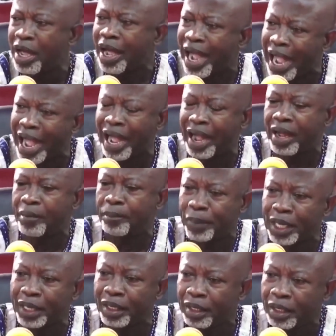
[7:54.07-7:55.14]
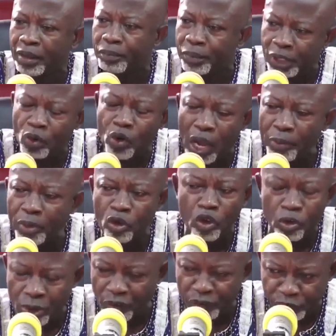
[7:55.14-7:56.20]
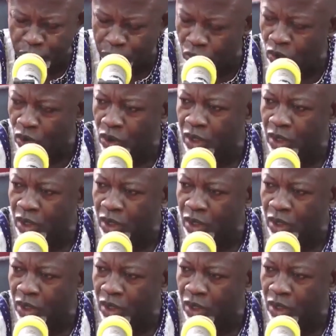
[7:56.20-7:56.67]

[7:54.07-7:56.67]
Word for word: Ah, me, you come and come free mu.